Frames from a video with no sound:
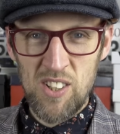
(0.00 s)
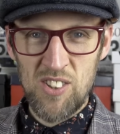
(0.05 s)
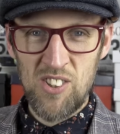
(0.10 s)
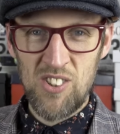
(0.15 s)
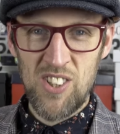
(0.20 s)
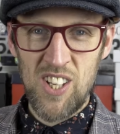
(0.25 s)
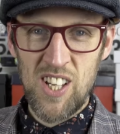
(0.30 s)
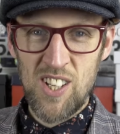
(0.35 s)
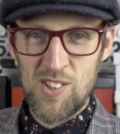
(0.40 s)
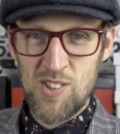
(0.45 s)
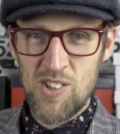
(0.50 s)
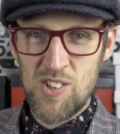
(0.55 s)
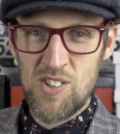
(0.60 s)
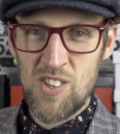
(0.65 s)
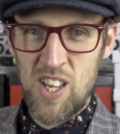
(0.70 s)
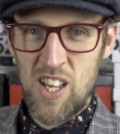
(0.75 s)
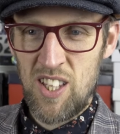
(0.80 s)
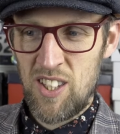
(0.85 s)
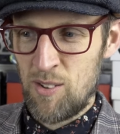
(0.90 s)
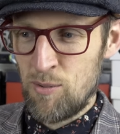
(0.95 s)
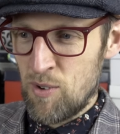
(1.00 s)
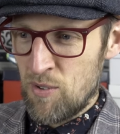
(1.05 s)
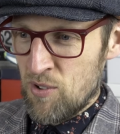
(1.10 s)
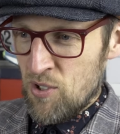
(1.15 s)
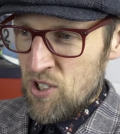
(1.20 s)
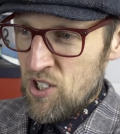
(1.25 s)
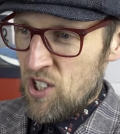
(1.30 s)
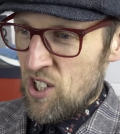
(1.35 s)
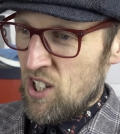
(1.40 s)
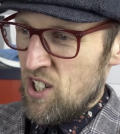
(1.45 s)
other things, isn't there, that we've
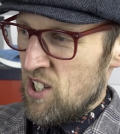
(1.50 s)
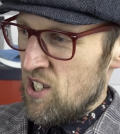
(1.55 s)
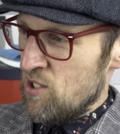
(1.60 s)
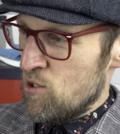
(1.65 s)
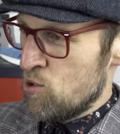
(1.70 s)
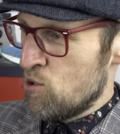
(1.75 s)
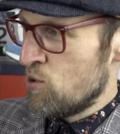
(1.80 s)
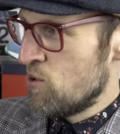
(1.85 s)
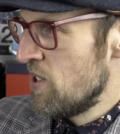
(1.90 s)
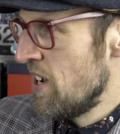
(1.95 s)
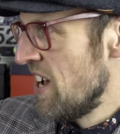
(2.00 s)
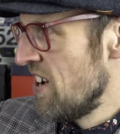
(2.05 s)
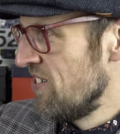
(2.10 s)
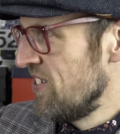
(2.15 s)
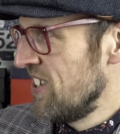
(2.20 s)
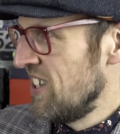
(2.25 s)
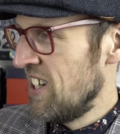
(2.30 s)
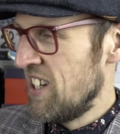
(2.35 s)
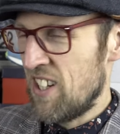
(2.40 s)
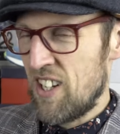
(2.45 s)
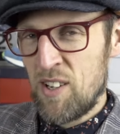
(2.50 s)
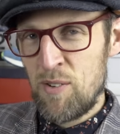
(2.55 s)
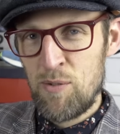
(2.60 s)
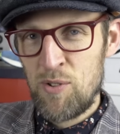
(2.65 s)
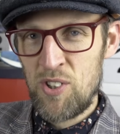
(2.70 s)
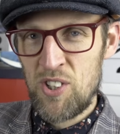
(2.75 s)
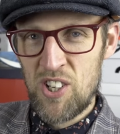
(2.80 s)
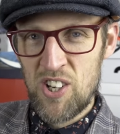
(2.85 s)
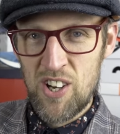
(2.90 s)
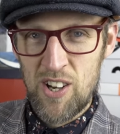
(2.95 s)
got to sort out in life
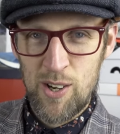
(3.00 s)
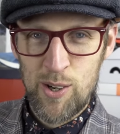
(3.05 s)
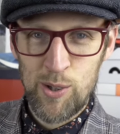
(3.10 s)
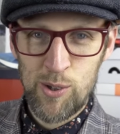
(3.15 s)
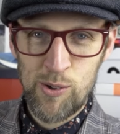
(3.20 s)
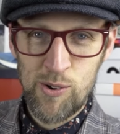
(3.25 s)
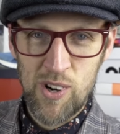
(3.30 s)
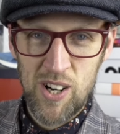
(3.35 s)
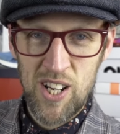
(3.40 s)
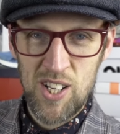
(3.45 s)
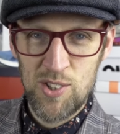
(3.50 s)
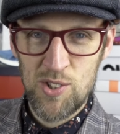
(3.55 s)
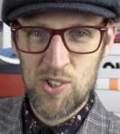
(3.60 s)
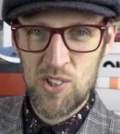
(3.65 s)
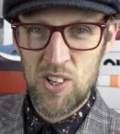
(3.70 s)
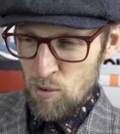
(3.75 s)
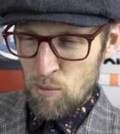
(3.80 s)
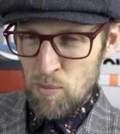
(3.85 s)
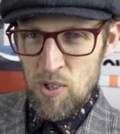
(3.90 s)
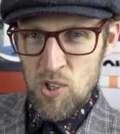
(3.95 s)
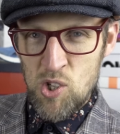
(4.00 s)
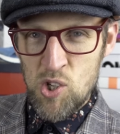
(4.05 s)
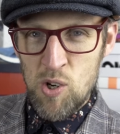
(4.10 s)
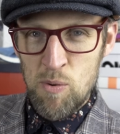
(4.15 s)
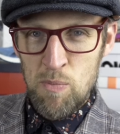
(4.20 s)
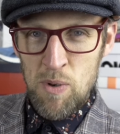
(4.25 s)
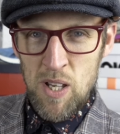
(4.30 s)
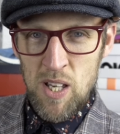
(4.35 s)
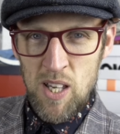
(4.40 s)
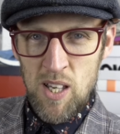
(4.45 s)
with our Earth credits when we
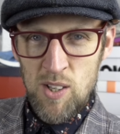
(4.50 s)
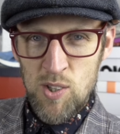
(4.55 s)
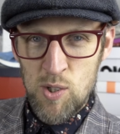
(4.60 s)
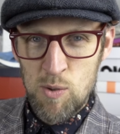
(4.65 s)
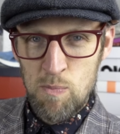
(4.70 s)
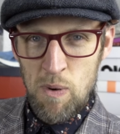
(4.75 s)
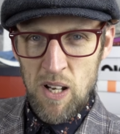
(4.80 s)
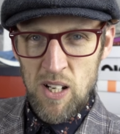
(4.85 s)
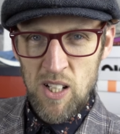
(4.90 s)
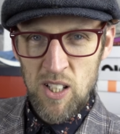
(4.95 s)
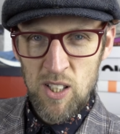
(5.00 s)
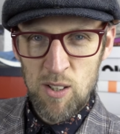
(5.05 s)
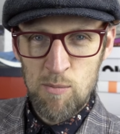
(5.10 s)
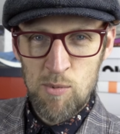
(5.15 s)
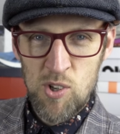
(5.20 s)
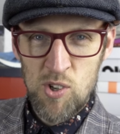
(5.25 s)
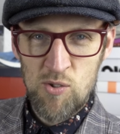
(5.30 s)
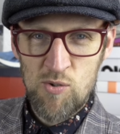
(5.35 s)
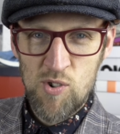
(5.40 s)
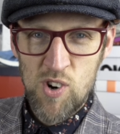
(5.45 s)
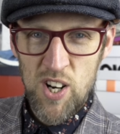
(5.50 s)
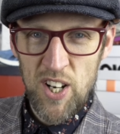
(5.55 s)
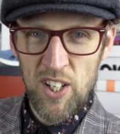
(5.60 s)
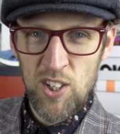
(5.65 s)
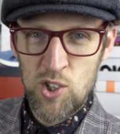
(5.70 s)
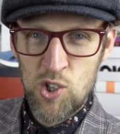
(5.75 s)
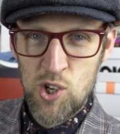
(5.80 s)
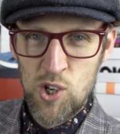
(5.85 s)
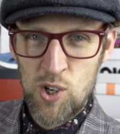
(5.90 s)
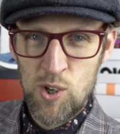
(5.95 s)
should be spending them on
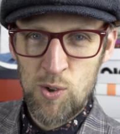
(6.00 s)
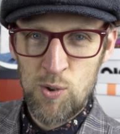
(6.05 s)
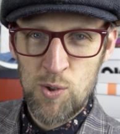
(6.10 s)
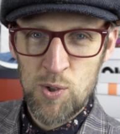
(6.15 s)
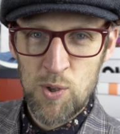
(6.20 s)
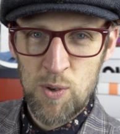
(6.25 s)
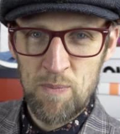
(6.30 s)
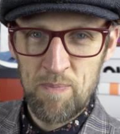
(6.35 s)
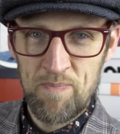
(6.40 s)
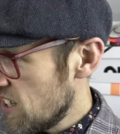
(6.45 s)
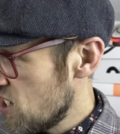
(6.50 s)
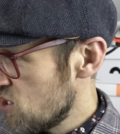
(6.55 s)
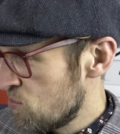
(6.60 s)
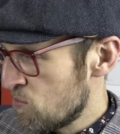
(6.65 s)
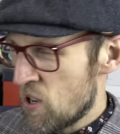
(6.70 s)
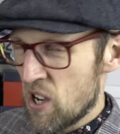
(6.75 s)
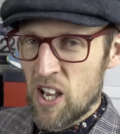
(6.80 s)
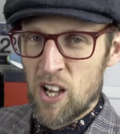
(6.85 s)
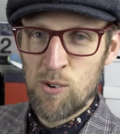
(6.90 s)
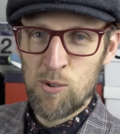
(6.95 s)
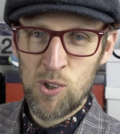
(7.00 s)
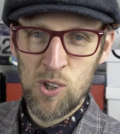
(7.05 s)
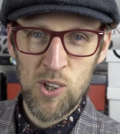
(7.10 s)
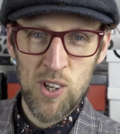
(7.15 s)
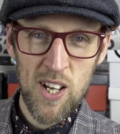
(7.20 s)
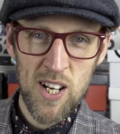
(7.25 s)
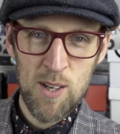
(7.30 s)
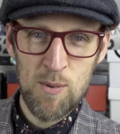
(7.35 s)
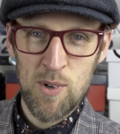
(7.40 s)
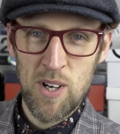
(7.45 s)
running shoes. That's my
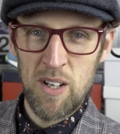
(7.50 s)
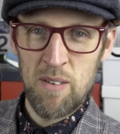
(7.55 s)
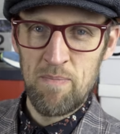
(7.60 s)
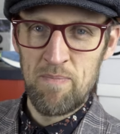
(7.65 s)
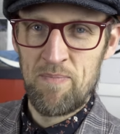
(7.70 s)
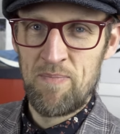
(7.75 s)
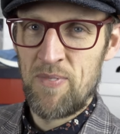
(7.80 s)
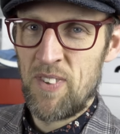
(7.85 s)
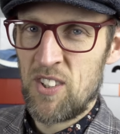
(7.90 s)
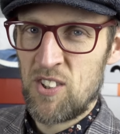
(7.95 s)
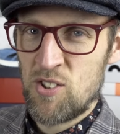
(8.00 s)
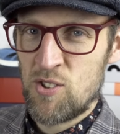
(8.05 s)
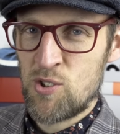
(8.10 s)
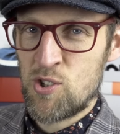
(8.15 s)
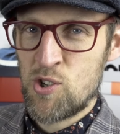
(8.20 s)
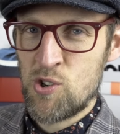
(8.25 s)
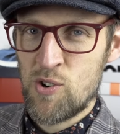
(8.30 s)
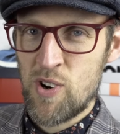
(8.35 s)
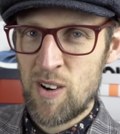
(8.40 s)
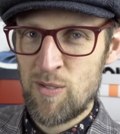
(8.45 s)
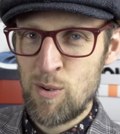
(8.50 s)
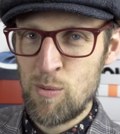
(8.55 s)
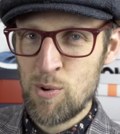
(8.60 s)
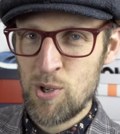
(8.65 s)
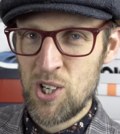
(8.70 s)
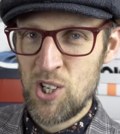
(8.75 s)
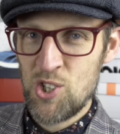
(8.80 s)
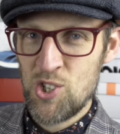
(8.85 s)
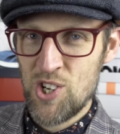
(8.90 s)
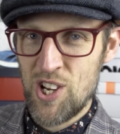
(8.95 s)
outlook anyway. I'm not sure
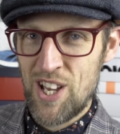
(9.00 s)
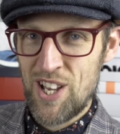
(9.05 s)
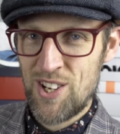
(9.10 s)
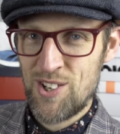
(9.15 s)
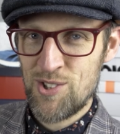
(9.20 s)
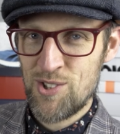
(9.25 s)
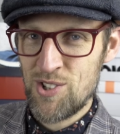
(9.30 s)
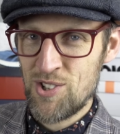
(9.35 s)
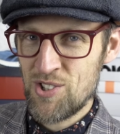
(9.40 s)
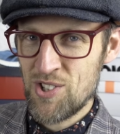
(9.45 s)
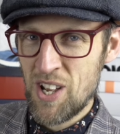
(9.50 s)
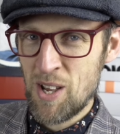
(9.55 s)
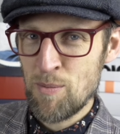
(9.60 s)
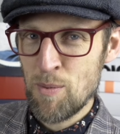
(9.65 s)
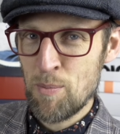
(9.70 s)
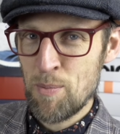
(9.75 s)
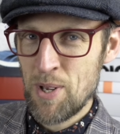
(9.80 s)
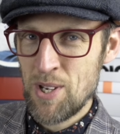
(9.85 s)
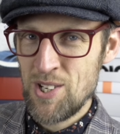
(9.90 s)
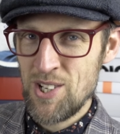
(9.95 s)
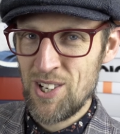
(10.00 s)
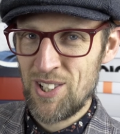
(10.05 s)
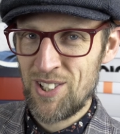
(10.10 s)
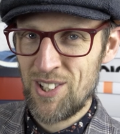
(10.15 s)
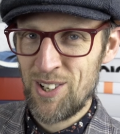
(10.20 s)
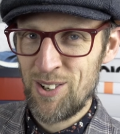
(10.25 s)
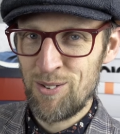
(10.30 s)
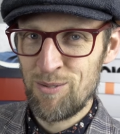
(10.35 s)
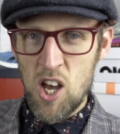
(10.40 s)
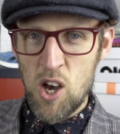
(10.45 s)
everybody shares the same opinion
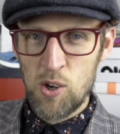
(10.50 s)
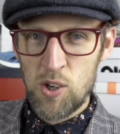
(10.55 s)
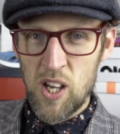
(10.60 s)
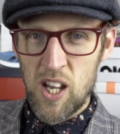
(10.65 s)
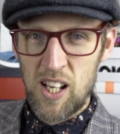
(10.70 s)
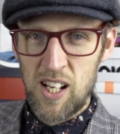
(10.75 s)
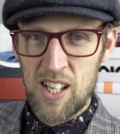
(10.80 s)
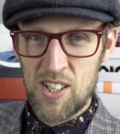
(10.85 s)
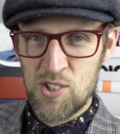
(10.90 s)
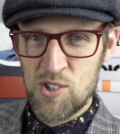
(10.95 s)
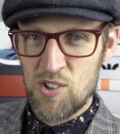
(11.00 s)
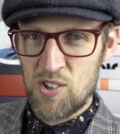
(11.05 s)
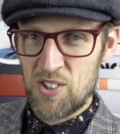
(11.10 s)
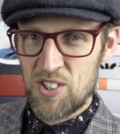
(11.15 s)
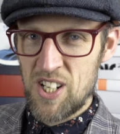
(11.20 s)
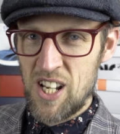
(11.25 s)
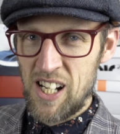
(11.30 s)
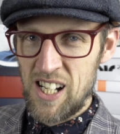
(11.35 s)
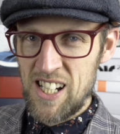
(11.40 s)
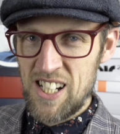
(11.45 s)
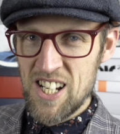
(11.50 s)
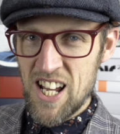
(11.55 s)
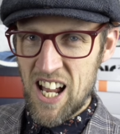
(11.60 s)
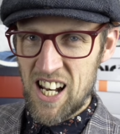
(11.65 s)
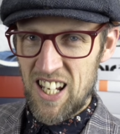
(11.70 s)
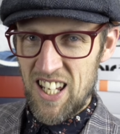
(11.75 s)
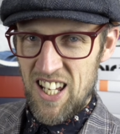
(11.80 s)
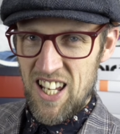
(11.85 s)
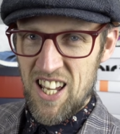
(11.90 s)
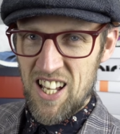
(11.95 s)
though. Okay, let's not
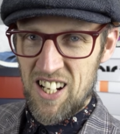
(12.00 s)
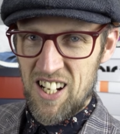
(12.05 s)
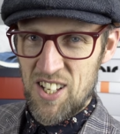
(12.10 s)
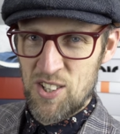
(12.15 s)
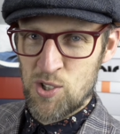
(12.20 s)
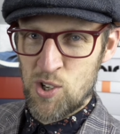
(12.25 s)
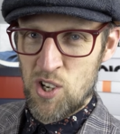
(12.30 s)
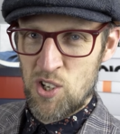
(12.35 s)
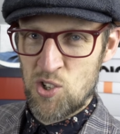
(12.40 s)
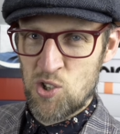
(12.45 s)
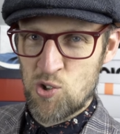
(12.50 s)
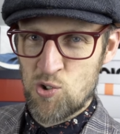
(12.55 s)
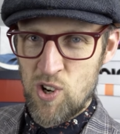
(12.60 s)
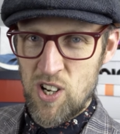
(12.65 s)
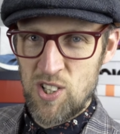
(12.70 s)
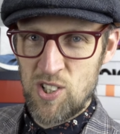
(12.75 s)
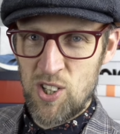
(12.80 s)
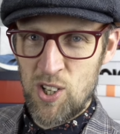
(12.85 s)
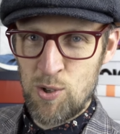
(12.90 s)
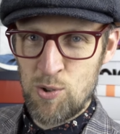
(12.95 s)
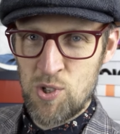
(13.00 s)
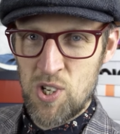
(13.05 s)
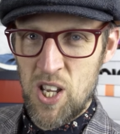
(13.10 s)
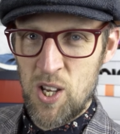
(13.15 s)
dilly-dally, let's get straight to those